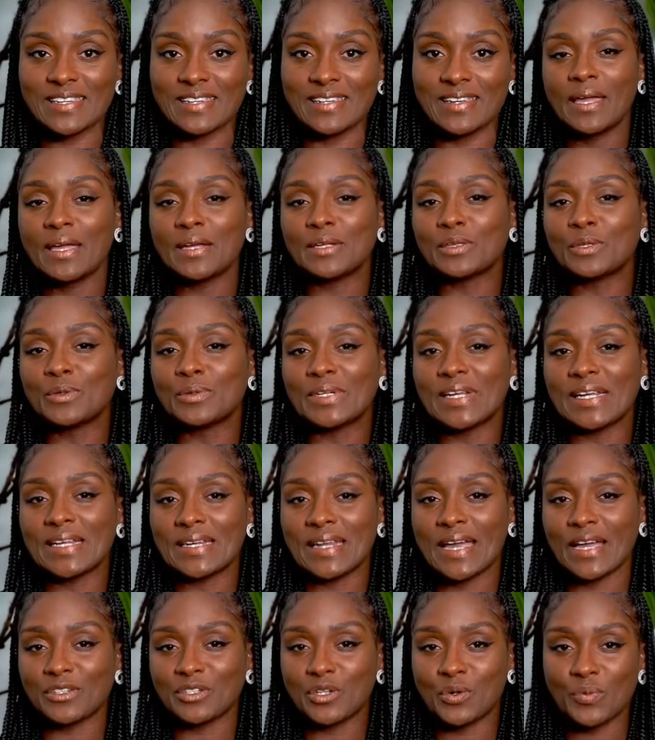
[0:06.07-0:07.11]
Including
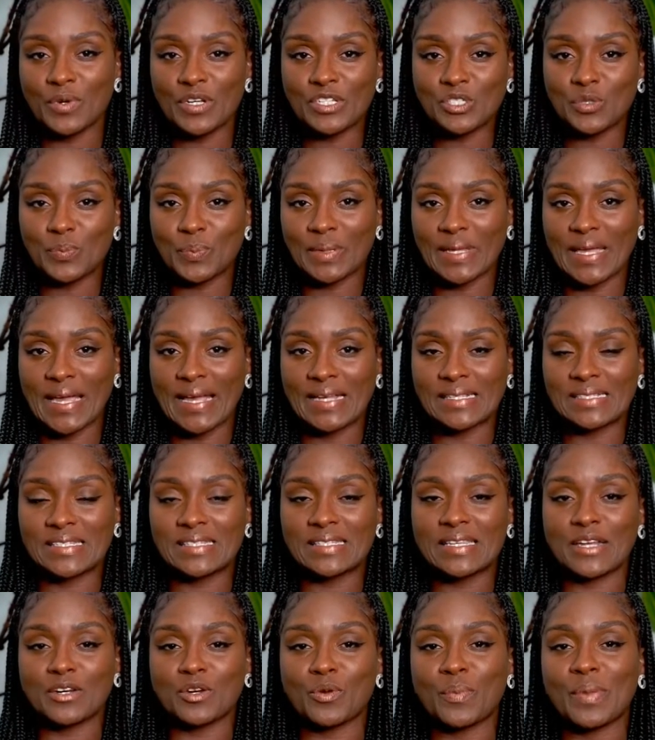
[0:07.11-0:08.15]
nectar-rich plants
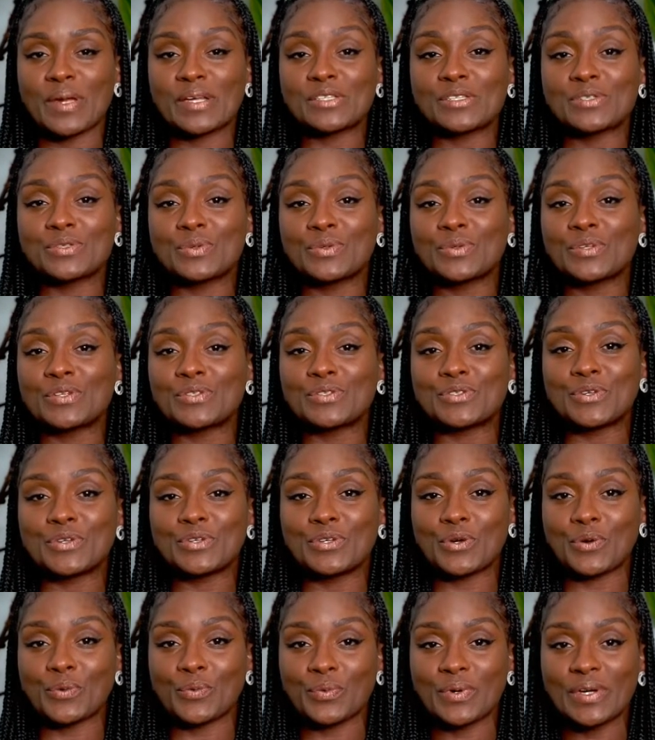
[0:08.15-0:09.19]
that are best suited to
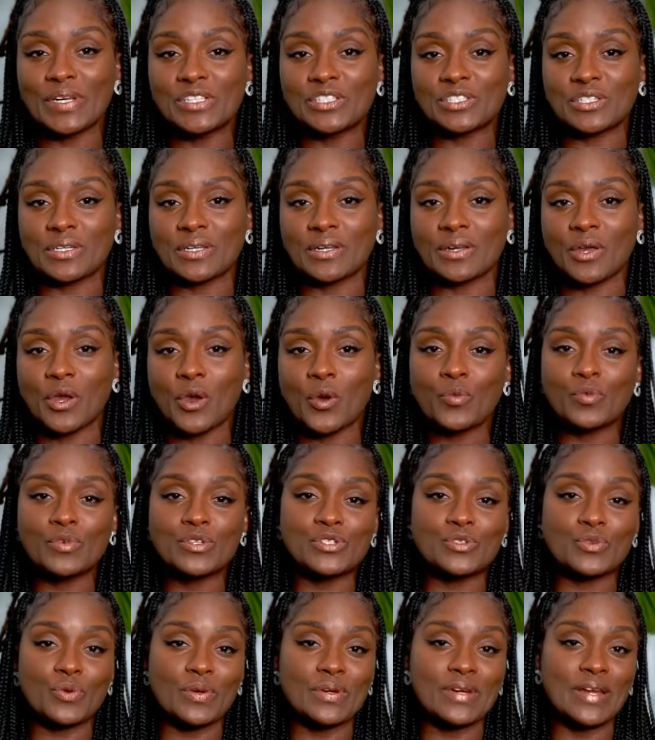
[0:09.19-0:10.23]
your region,
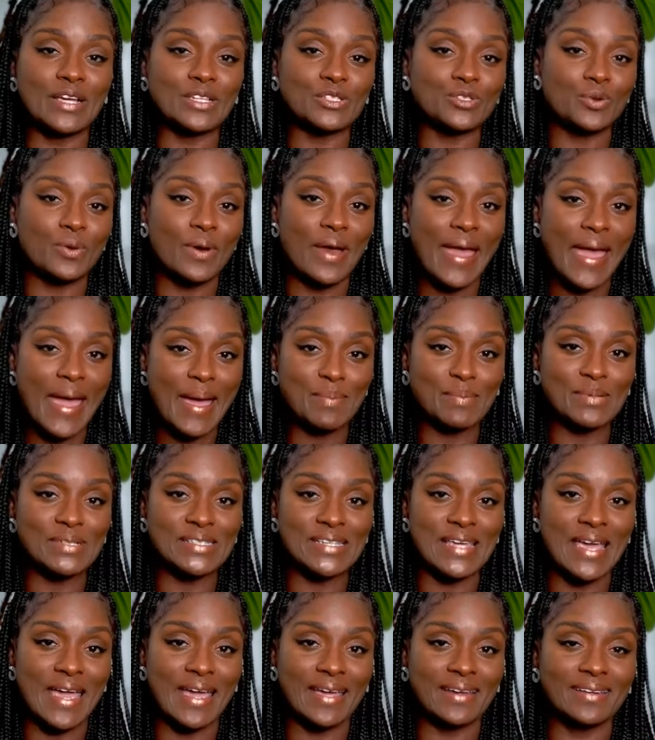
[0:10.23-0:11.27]
restore natural
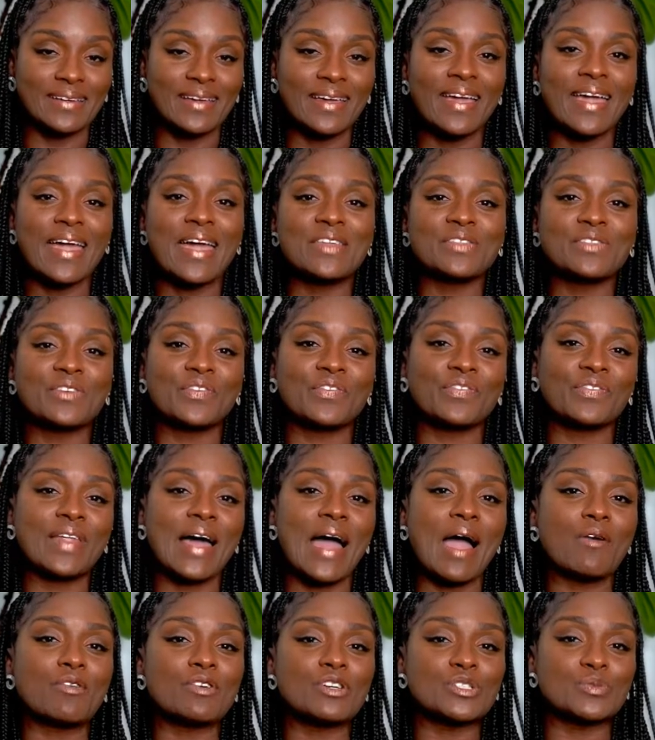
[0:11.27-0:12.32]
habitat, and the
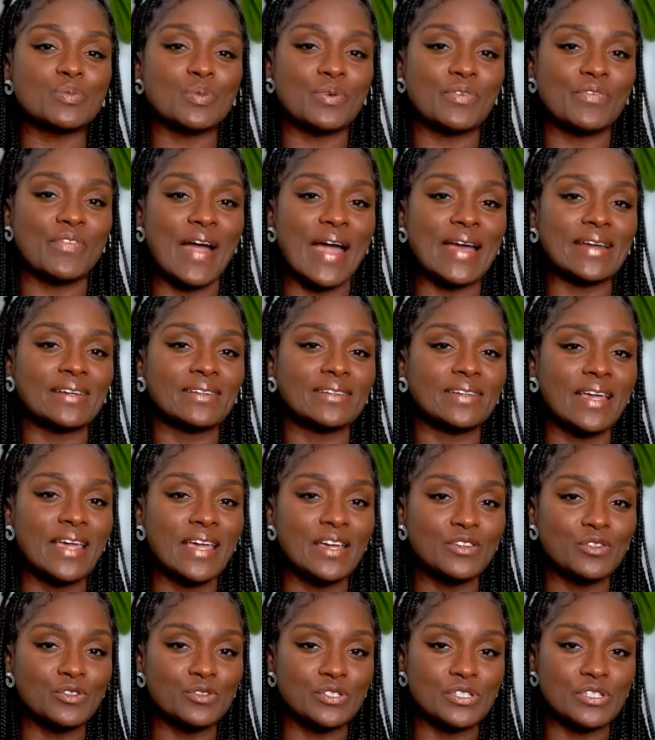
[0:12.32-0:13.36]
flowers provide an
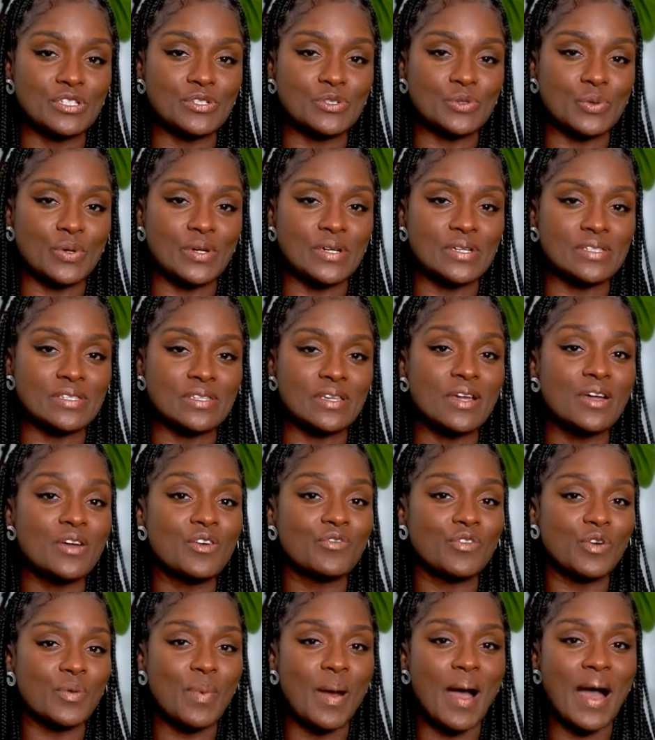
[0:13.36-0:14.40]
energy source
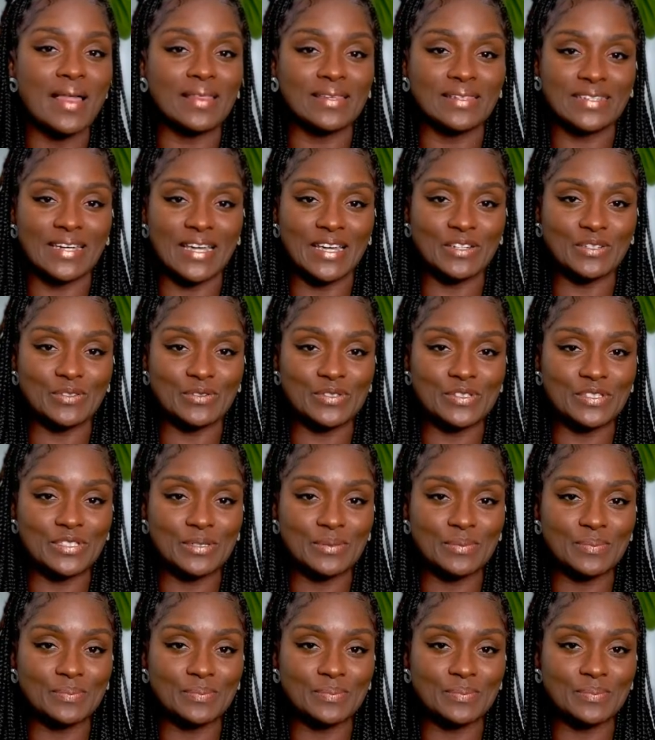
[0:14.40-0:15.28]
for pollinators.